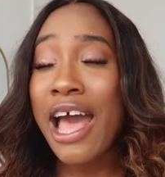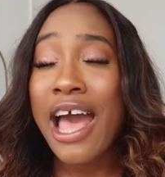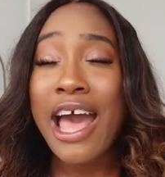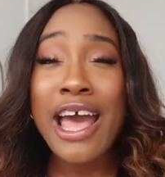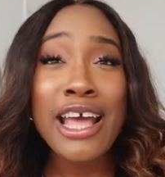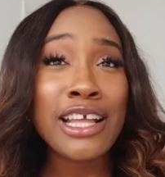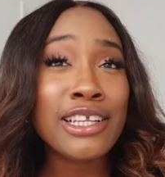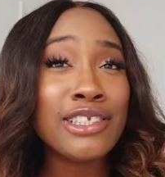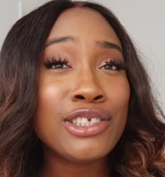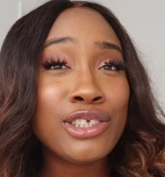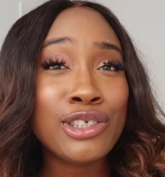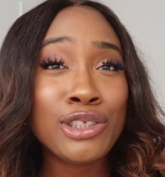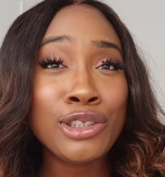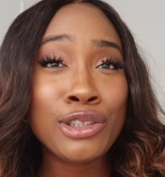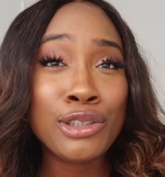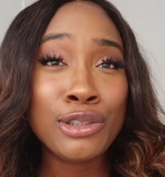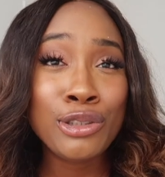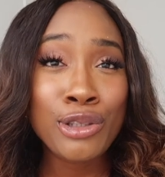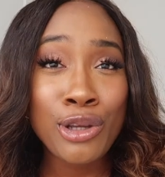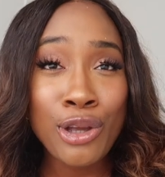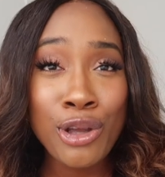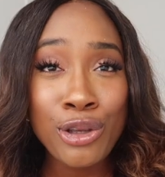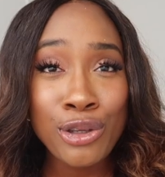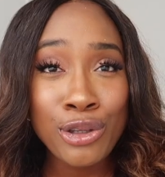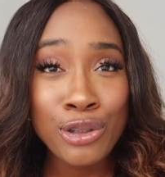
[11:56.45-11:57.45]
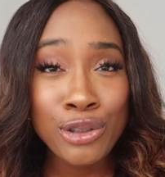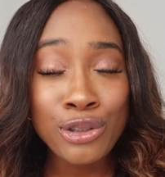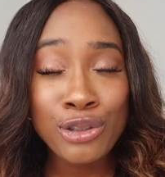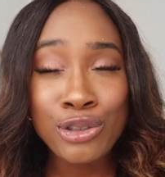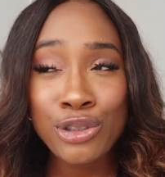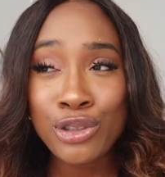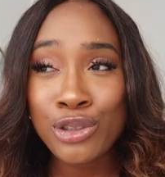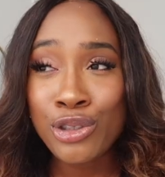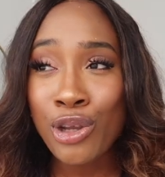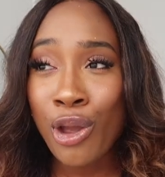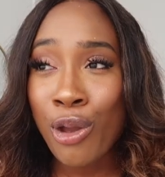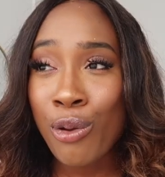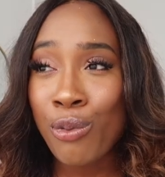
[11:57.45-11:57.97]
and you you know
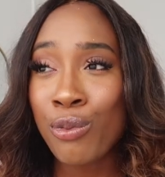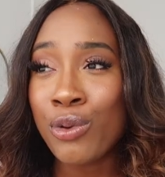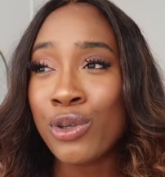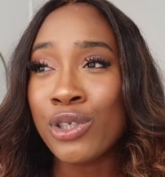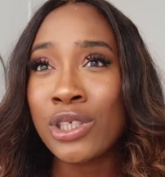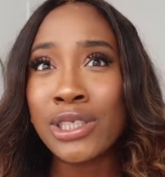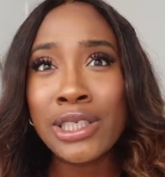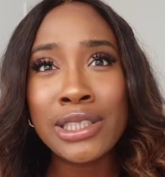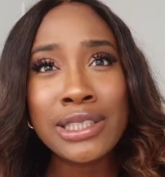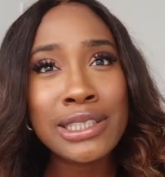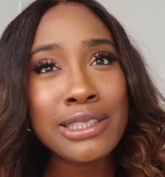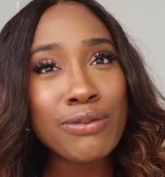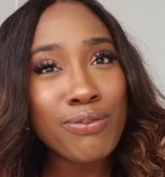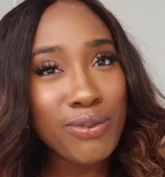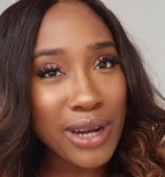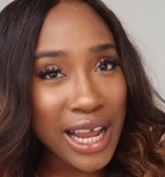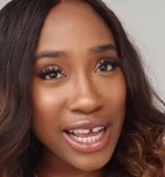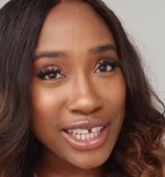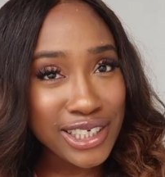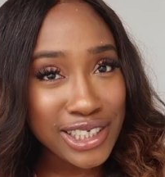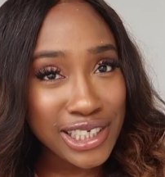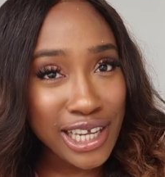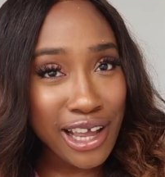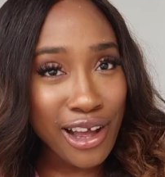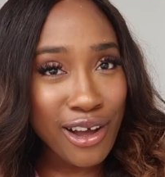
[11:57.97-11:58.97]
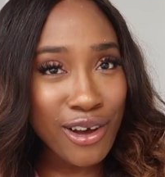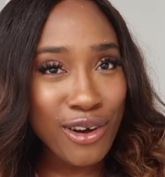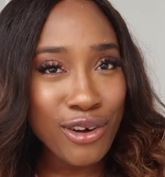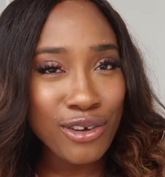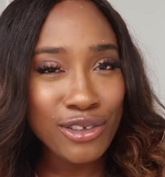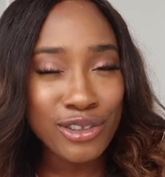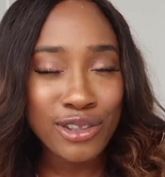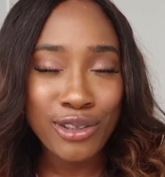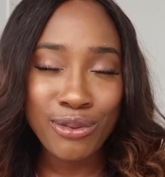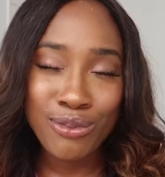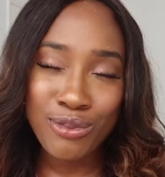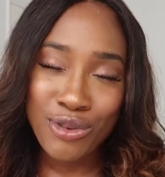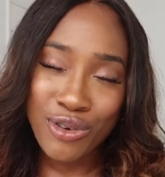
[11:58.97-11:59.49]
you don't want to splash out
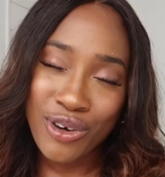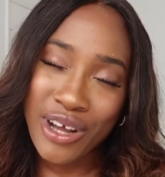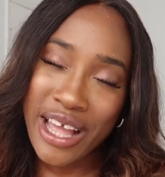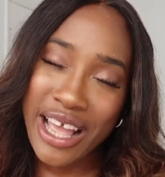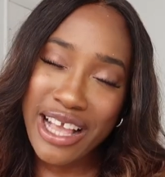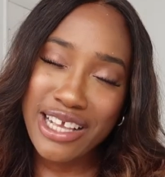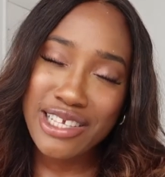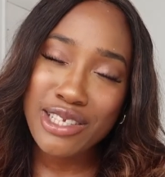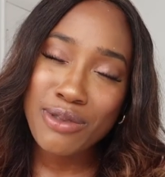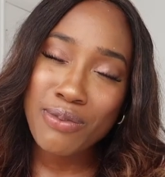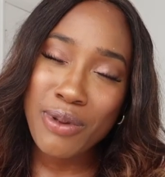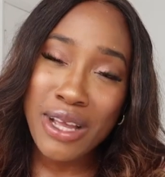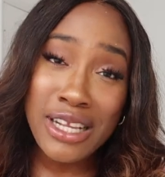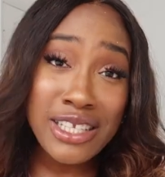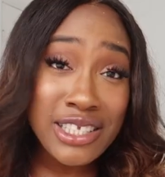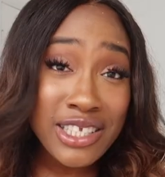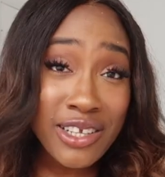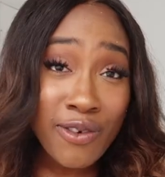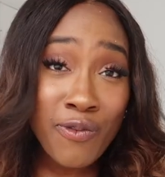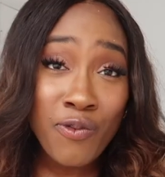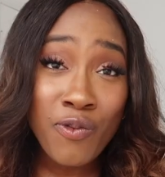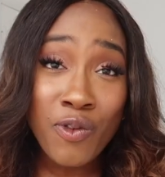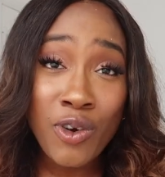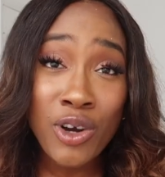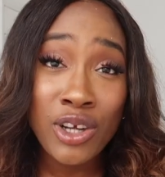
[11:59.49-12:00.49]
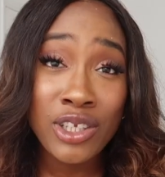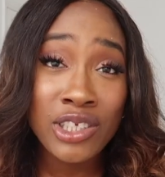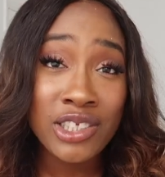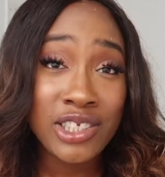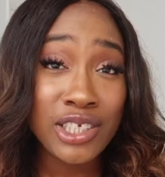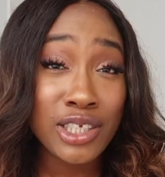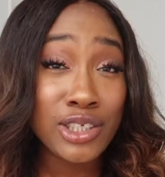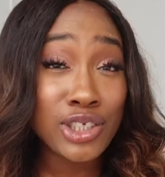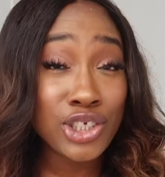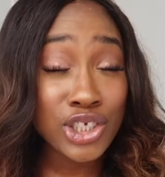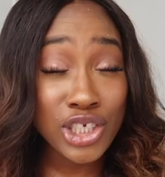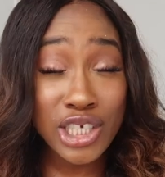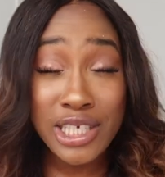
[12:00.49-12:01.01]
on the more expensive
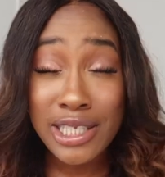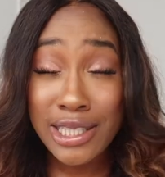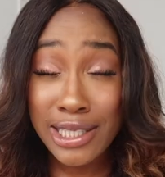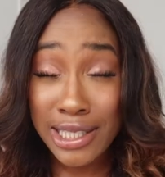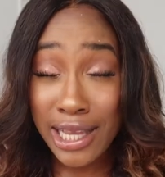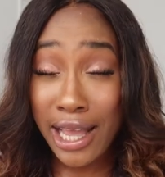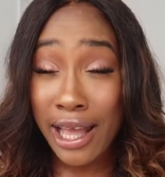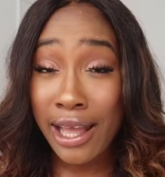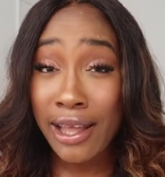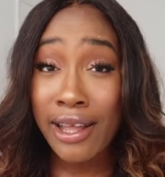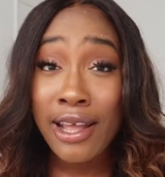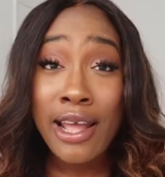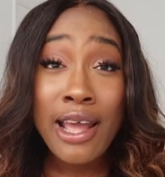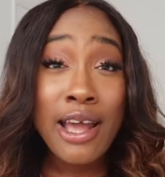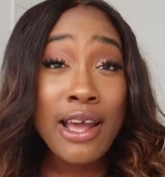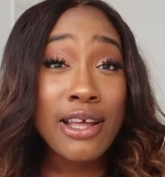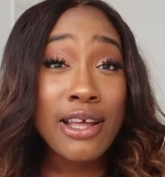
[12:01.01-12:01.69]
ones just yet